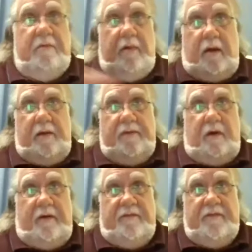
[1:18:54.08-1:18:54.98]
off
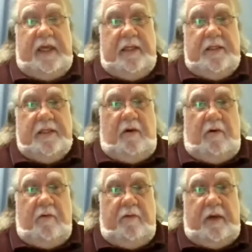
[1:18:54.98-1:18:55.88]
Peggy's
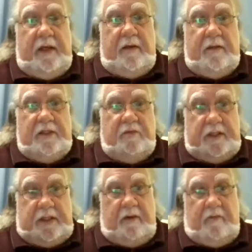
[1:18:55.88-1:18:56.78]
Cove when
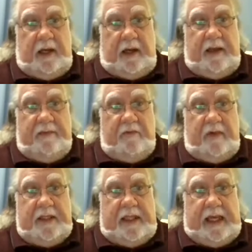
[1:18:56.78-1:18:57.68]
Swiss Air 111 went down.